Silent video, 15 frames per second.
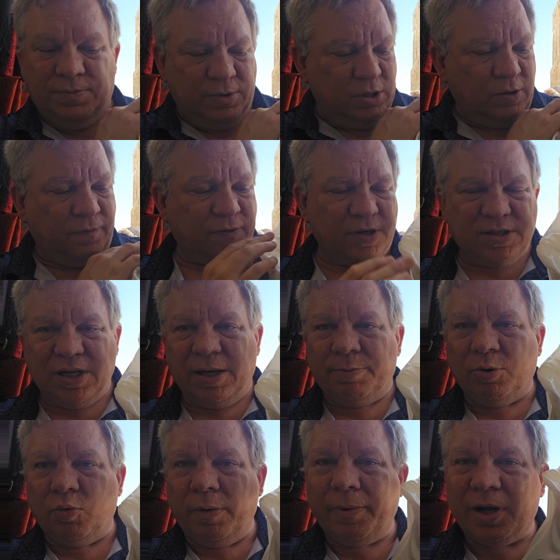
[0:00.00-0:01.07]
you know, for
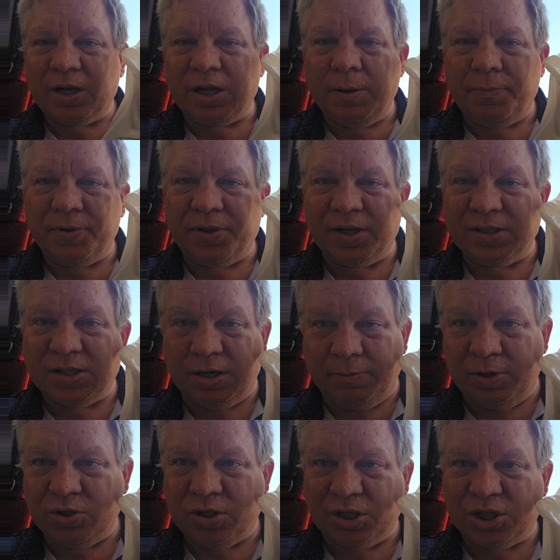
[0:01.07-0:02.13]
example, we bought a couple things at a
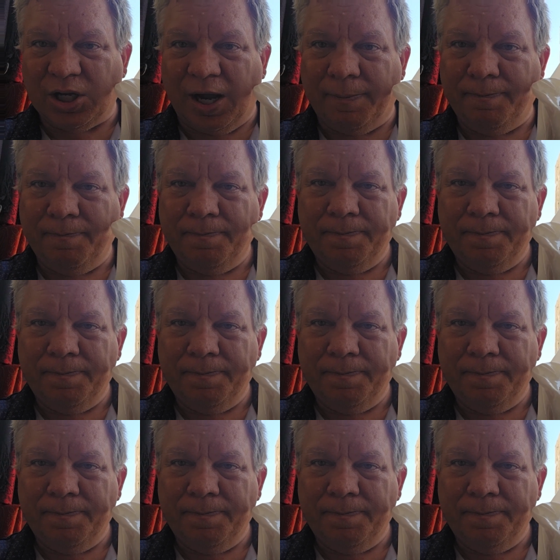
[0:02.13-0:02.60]
music shop.